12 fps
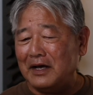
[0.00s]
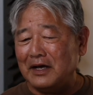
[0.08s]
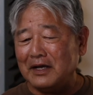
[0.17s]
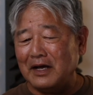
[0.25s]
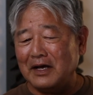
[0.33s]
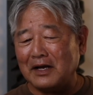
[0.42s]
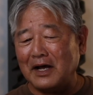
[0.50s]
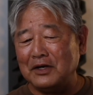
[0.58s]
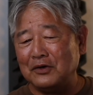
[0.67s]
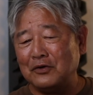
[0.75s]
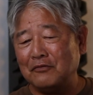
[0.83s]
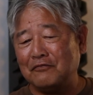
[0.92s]
And I
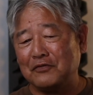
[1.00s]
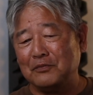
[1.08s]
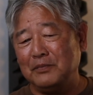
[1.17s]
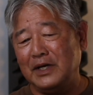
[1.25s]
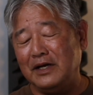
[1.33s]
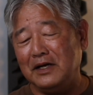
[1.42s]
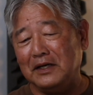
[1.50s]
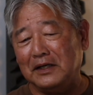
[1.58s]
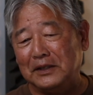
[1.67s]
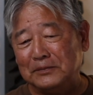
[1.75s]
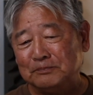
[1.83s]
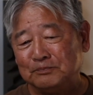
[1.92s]
know for me,
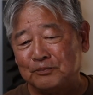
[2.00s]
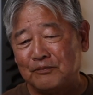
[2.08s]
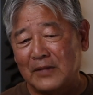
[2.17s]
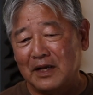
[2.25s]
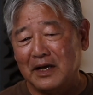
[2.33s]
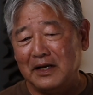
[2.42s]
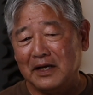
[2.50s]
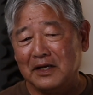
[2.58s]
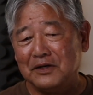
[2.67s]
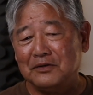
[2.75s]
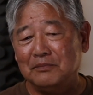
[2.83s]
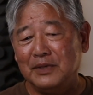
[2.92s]
getting
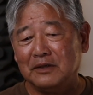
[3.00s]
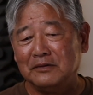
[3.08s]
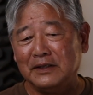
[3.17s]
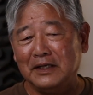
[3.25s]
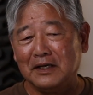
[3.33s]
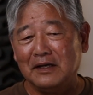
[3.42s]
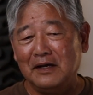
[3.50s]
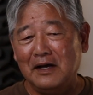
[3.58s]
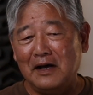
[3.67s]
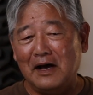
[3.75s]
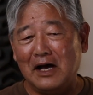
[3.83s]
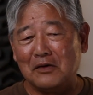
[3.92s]
into building,
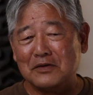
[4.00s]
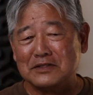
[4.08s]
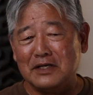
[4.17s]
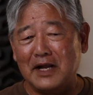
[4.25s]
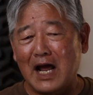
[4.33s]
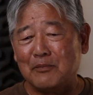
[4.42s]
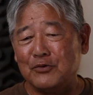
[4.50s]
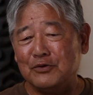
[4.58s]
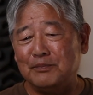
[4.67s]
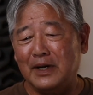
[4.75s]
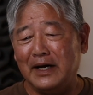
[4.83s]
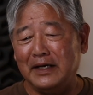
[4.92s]
I was
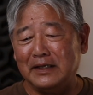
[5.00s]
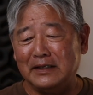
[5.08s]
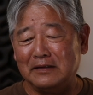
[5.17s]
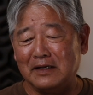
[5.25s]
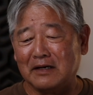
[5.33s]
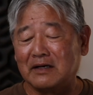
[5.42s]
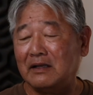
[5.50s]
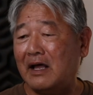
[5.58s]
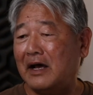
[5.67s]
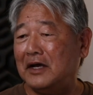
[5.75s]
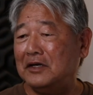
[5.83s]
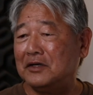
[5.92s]
enamored by a
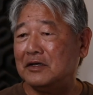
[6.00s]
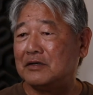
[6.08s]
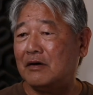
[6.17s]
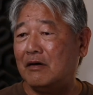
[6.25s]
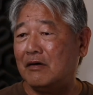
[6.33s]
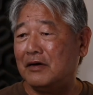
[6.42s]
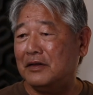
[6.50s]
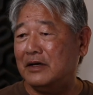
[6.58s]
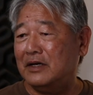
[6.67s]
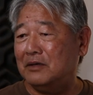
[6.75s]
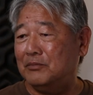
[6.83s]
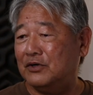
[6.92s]
Klein guitar that
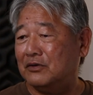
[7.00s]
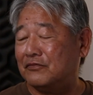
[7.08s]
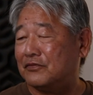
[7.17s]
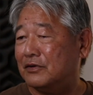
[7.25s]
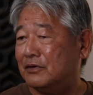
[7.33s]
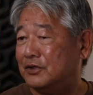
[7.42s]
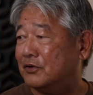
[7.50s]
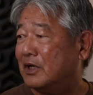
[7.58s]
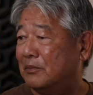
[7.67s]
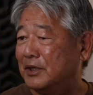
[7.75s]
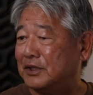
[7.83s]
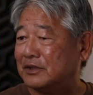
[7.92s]
he built for
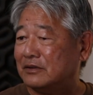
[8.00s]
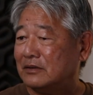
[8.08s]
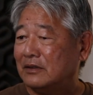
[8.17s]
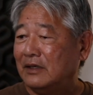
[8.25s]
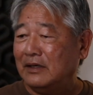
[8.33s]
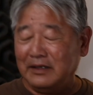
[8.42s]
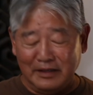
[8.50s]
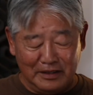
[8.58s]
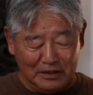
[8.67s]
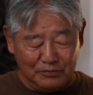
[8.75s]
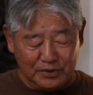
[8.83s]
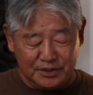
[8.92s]
Joni Mitchell,
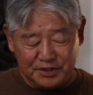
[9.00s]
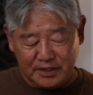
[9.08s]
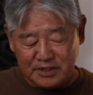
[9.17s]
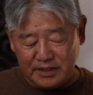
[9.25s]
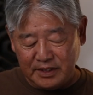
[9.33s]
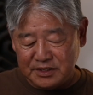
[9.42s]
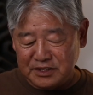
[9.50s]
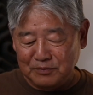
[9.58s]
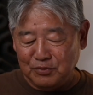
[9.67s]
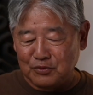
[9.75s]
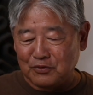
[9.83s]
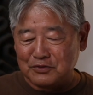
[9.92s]
and it was just a
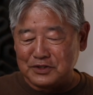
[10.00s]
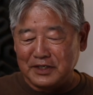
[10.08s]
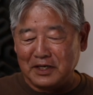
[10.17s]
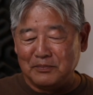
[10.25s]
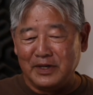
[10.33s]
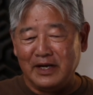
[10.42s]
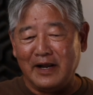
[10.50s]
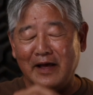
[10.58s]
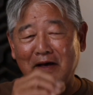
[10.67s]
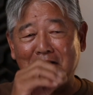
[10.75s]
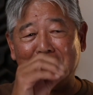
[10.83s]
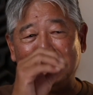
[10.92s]
simple rosette, but it
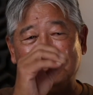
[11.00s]
had